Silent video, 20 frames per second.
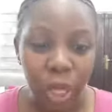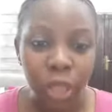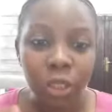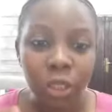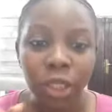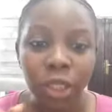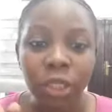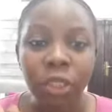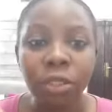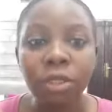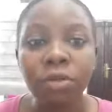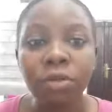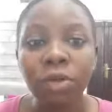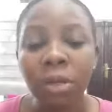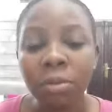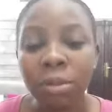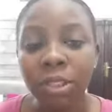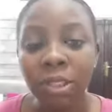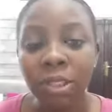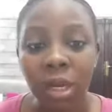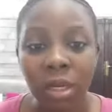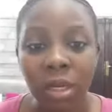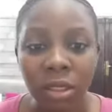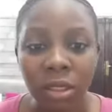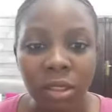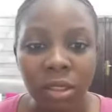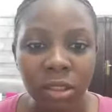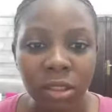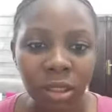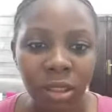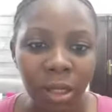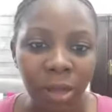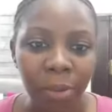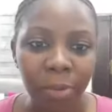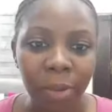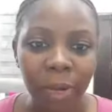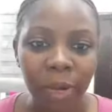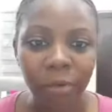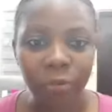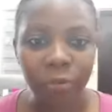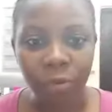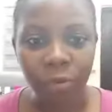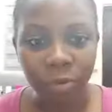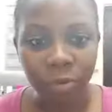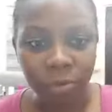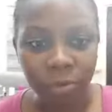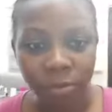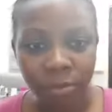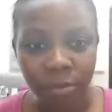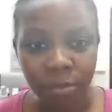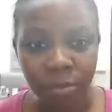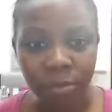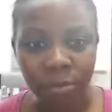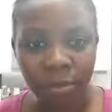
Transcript: The Instagram sellers buy from